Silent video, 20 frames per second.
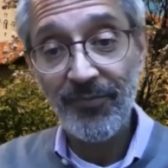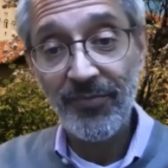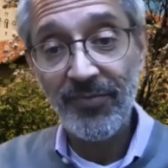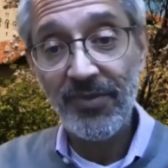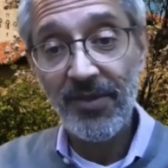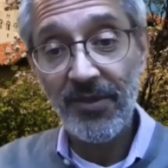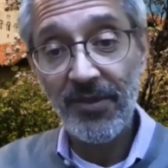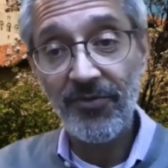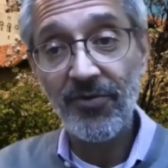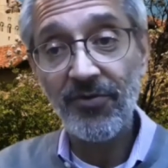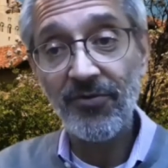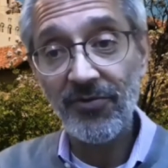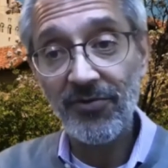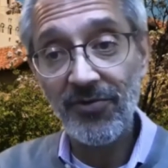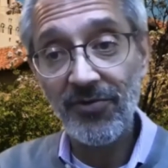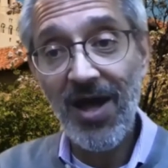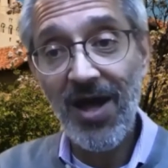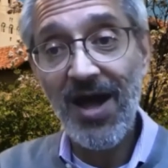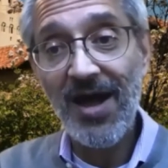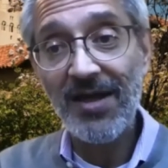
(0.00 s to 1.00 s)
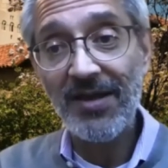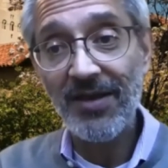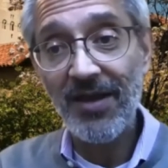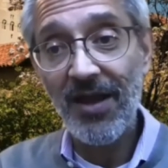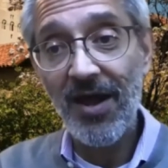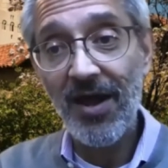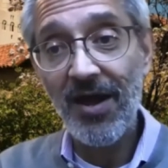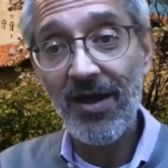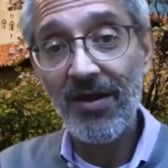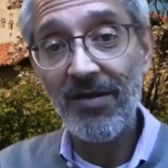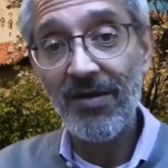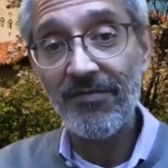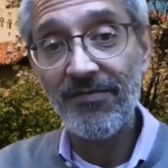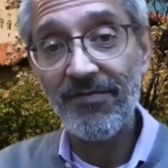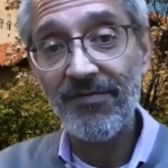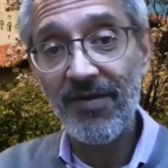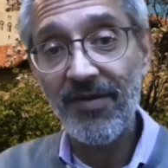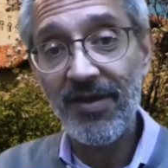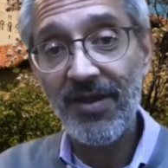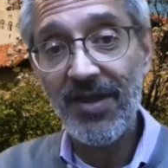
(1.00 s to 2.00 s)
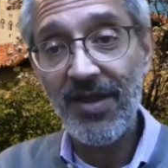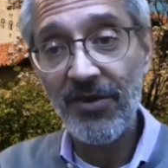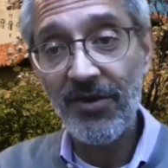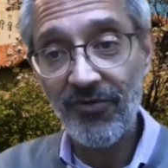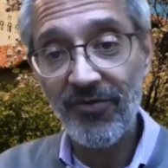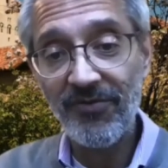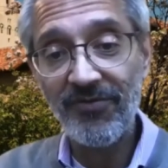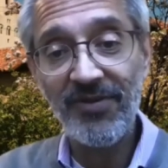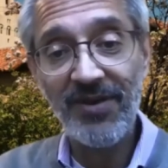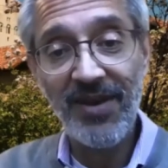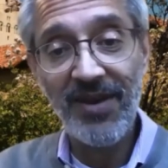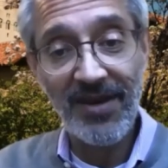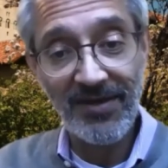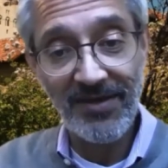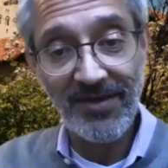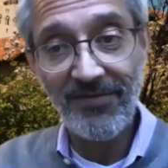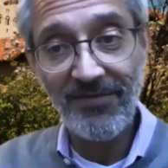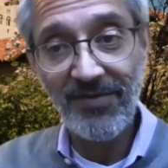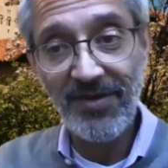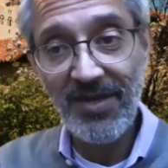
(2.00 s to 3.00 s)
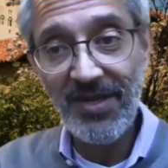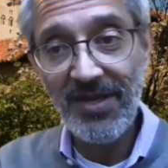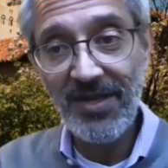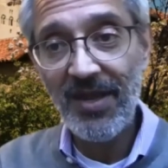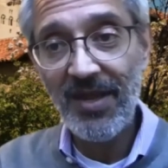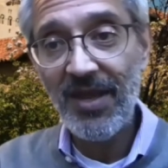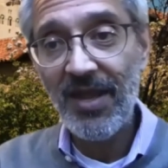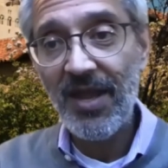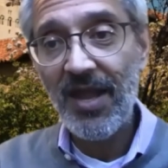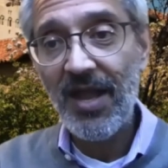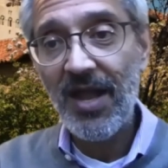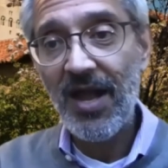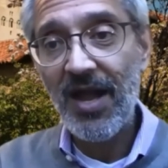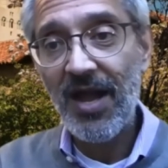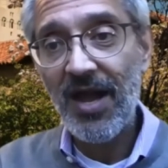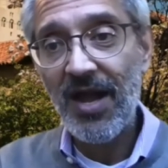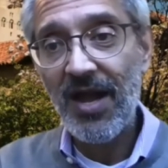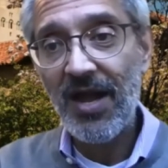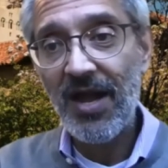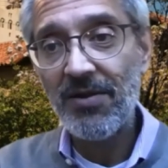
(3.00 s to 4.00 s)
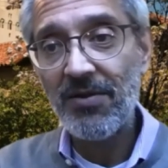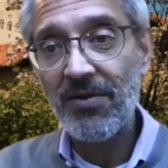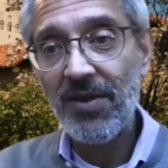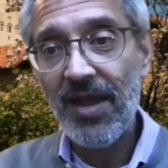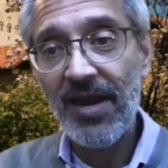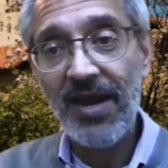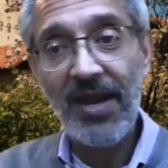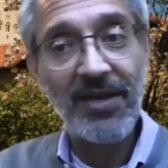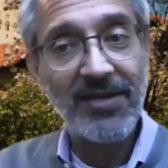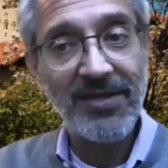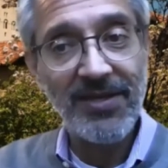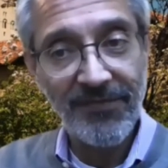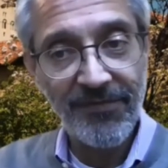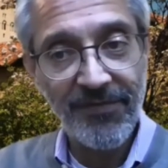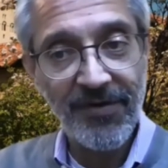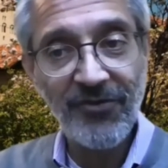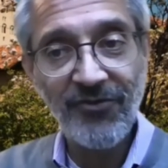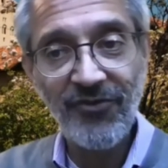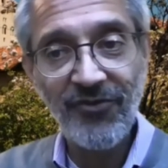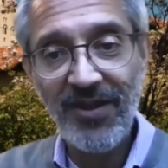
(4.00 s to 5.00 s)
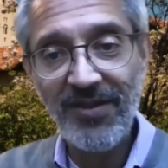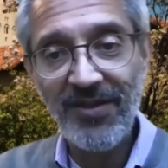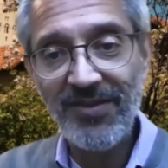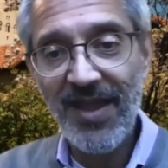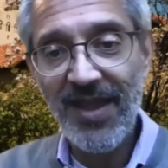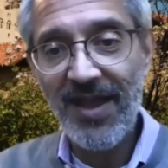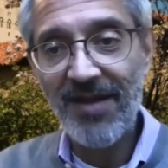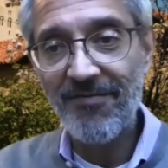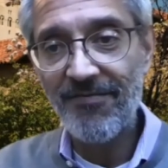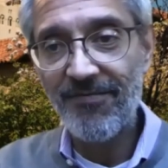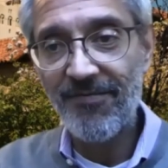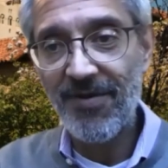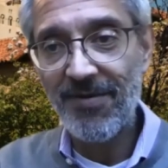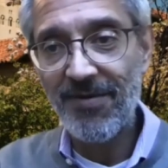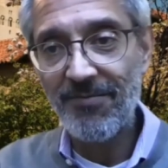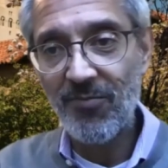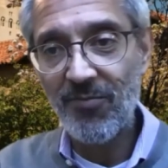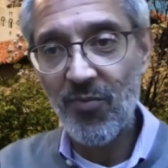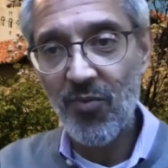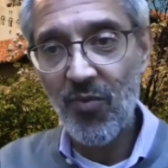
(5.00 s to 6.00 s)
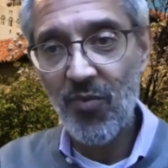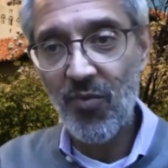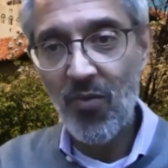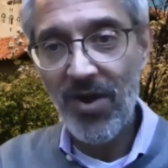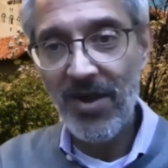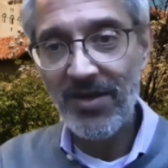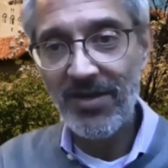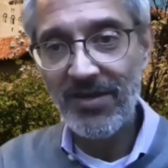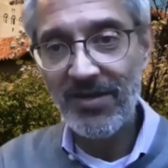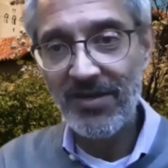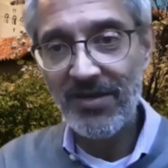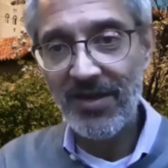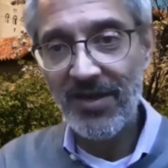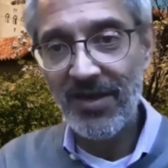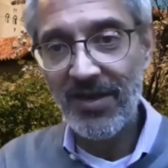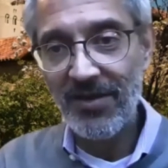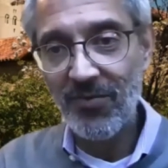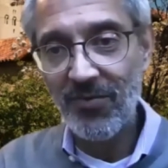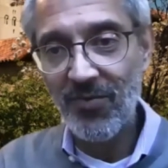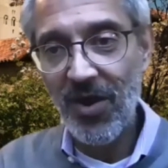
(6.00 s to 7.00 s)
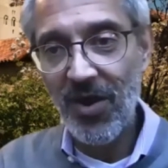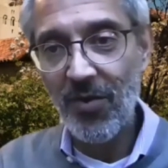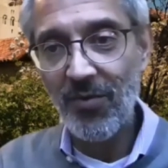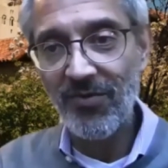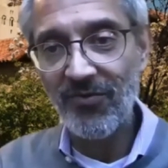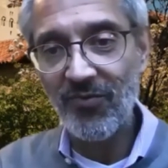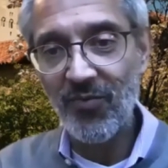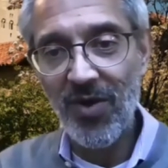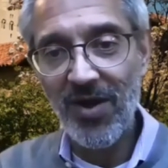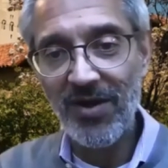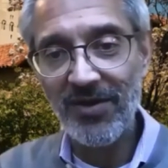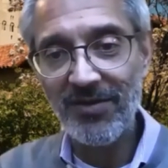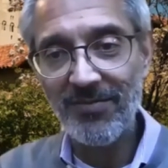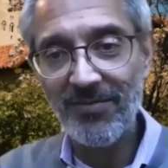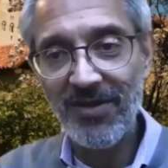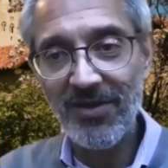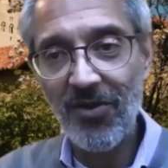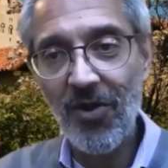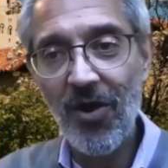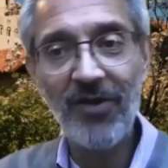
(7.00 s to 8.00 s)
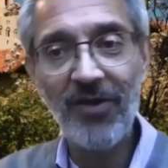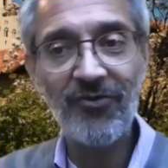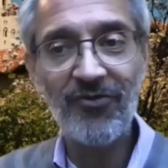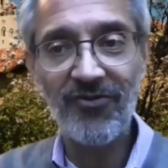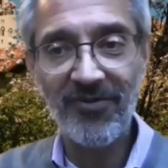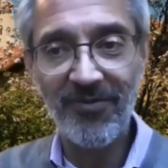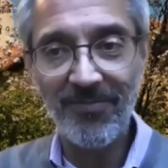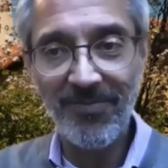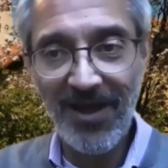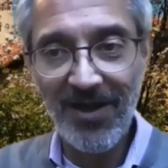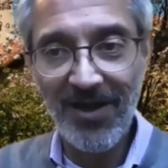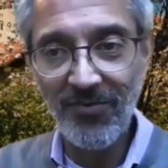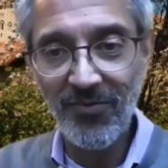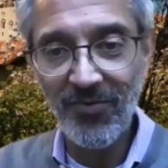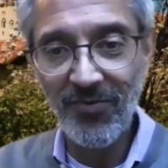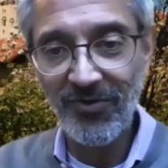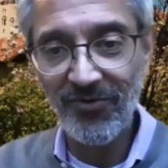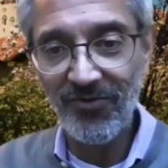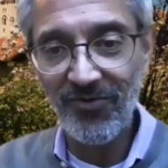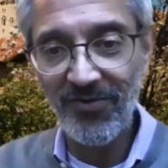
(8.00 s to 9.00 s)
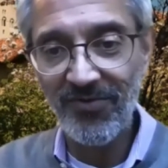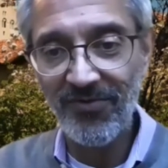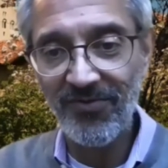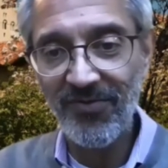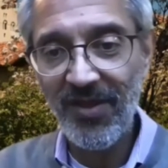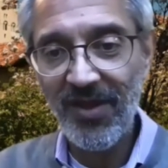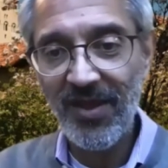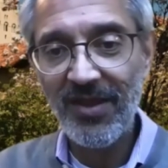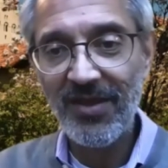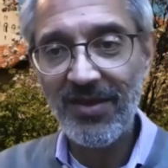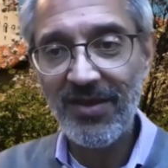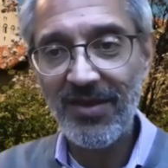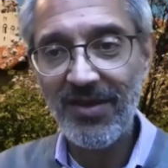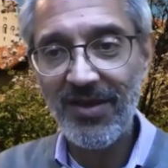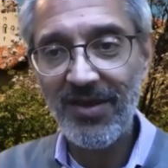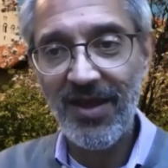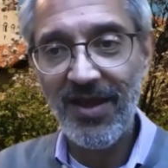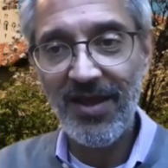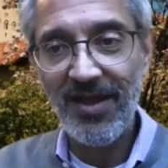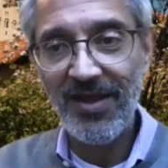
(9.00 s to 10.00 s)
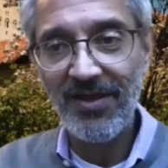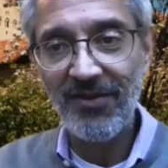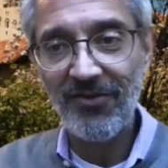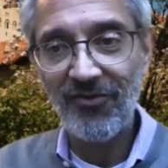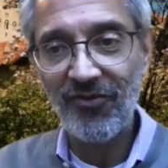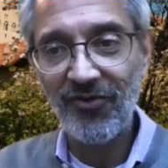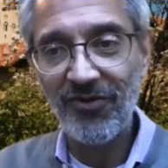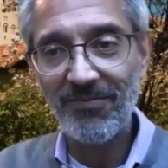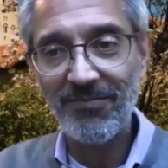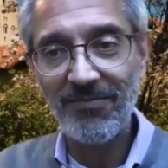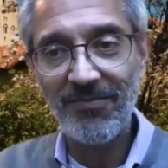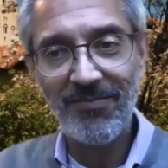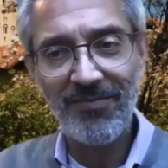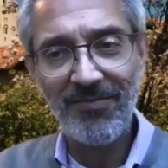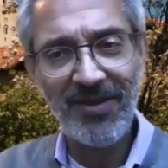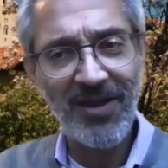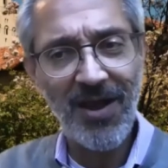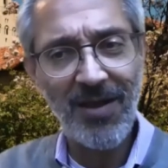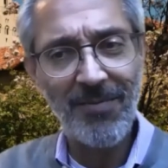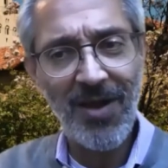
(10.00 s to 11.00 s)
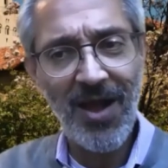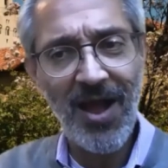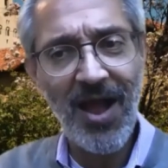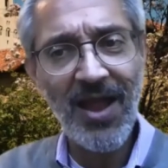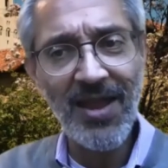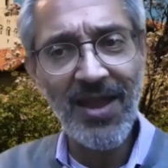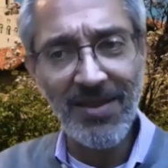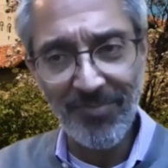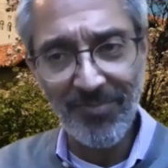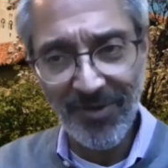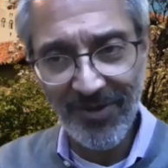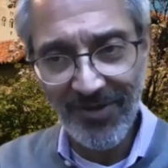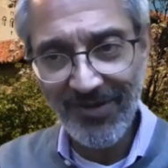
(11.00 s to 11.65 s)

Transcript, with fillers: that there's a lot of interest and activity. And I differentiate that from what we always want to be cautious about, which is it shouldn't become hype